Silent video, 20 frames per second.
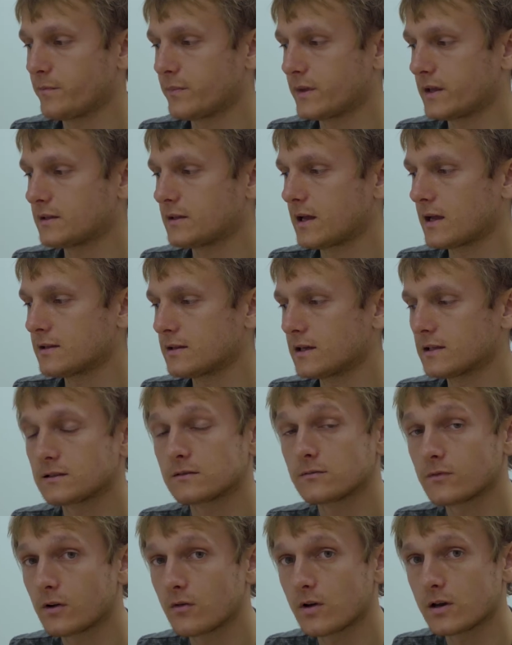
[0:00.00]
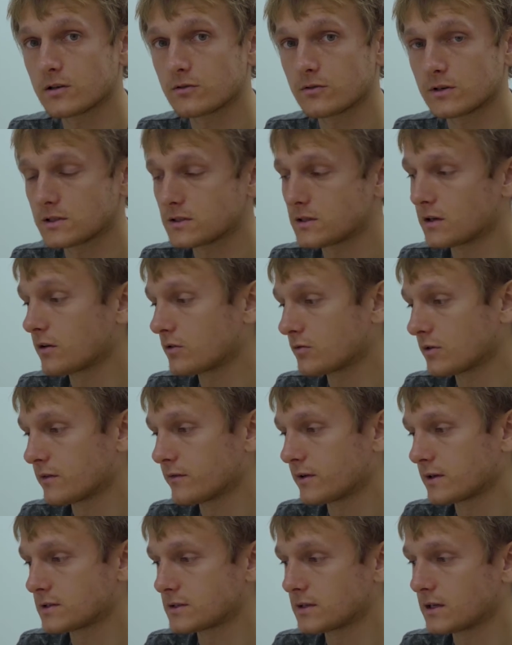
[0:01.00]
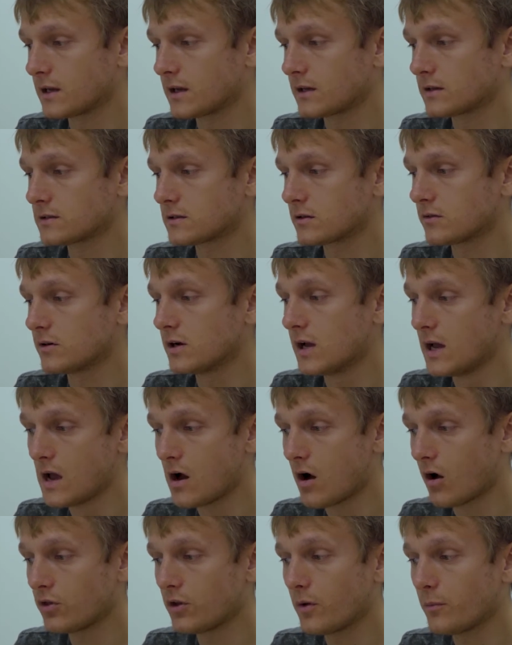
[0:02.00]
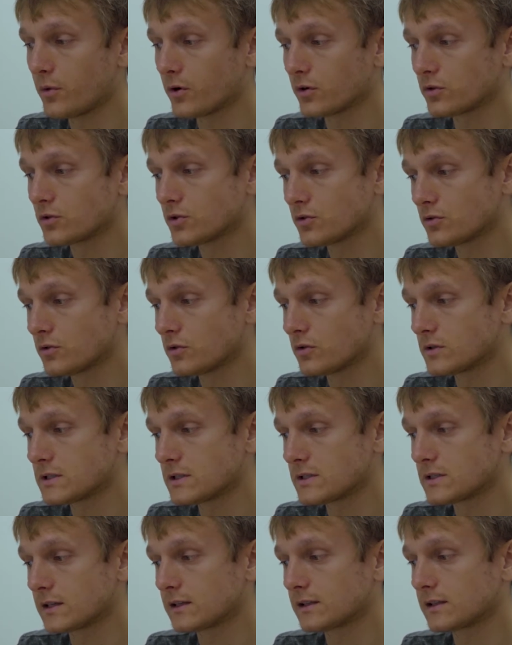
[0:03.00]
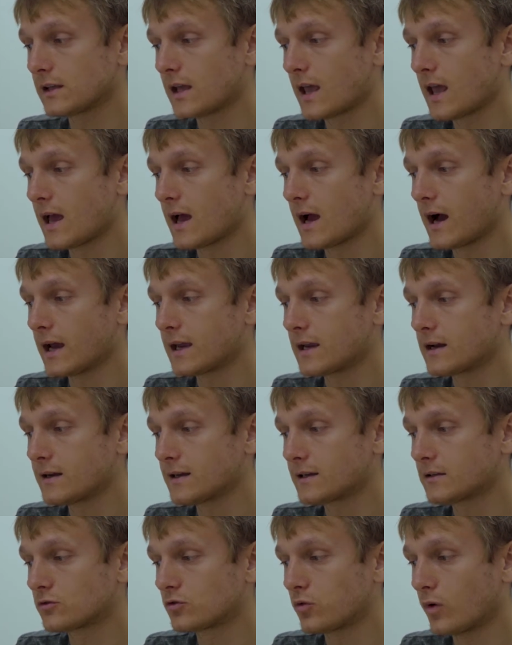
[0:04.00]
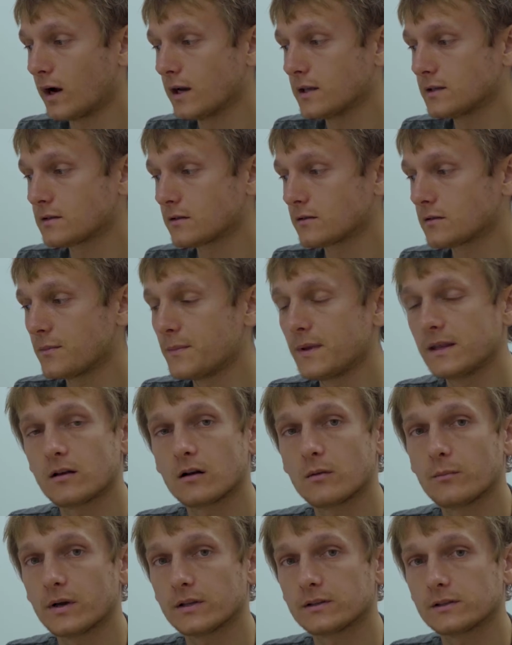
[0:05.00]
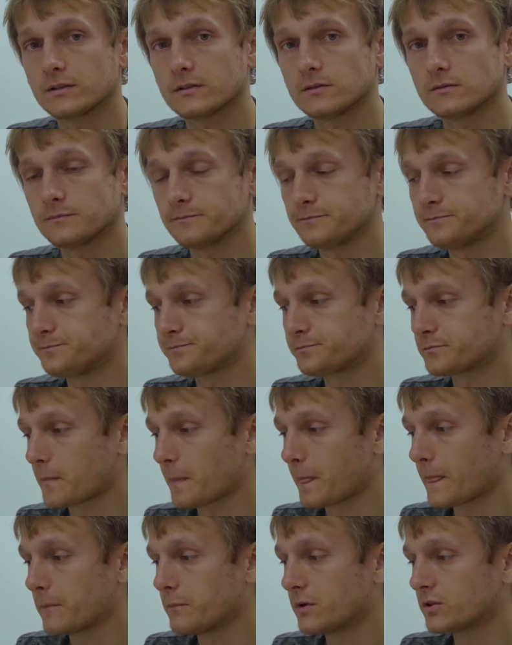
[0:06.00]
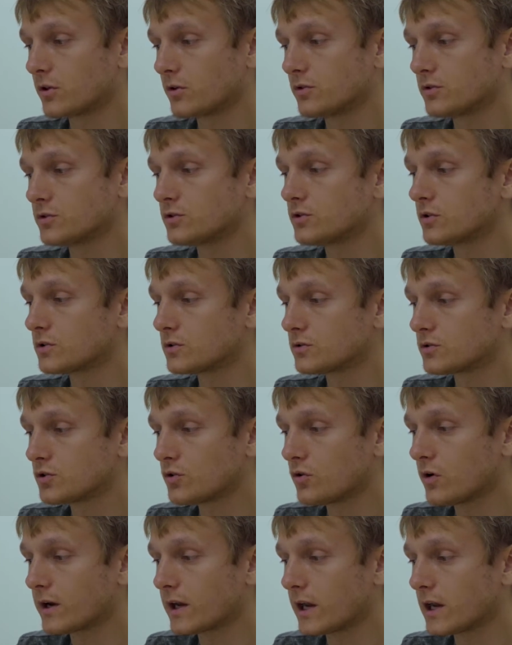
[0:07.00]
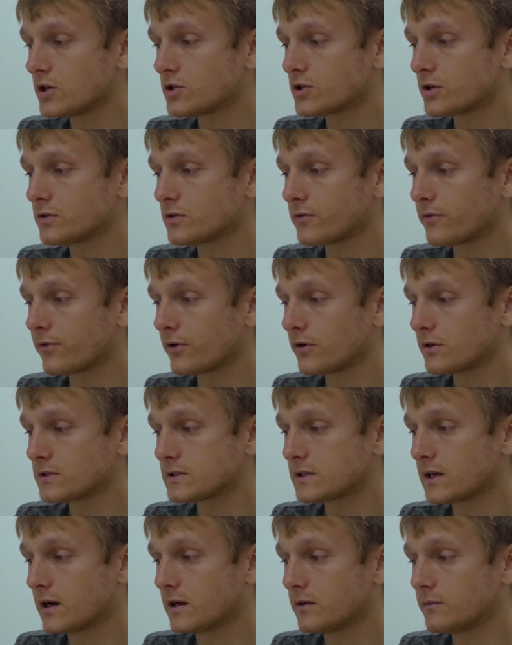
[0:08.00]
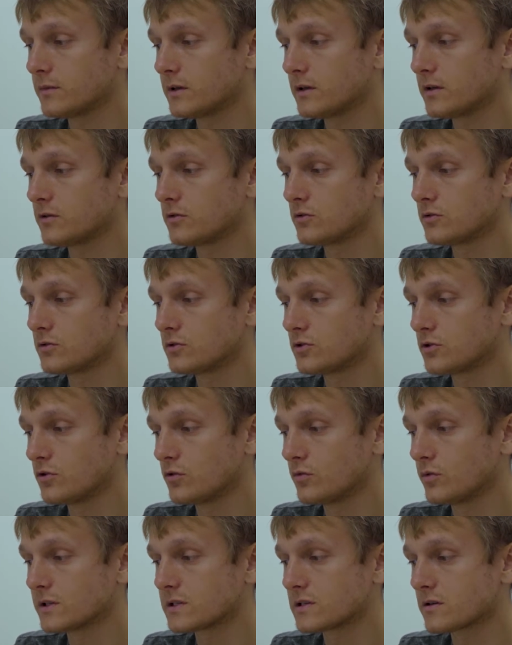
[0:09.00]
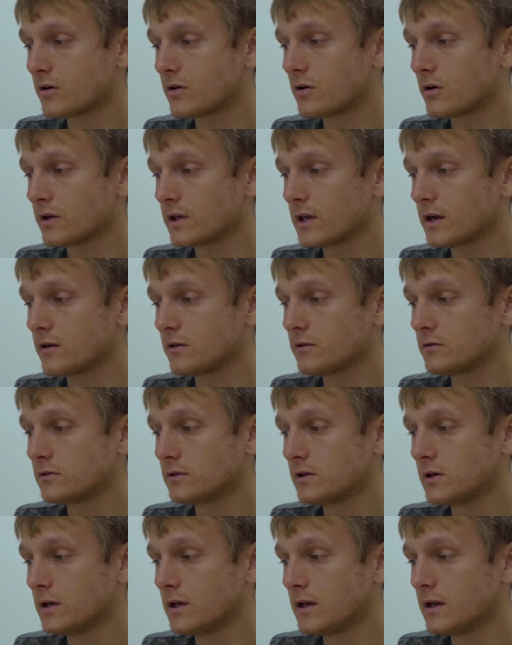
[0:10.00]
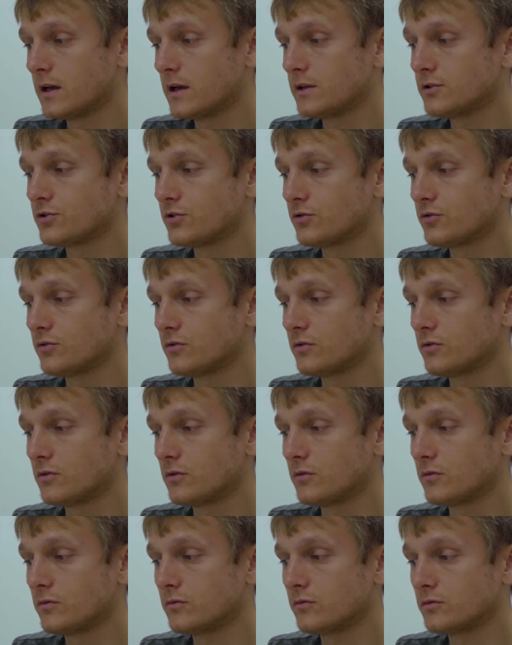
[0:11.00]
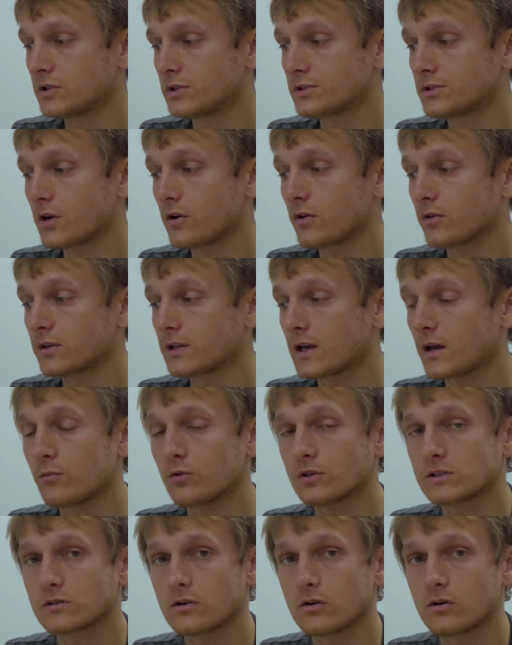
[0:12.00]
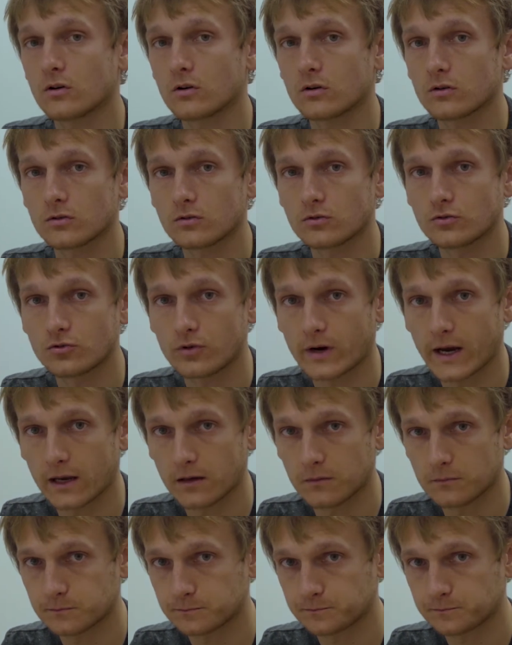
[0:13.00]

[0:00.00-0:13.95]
And that's very interesting to investigate. So on number 2, you see that I clicked twice on the middle button, but on those 2 occasions, the first time 2 was color yellow, and the second time was color gray.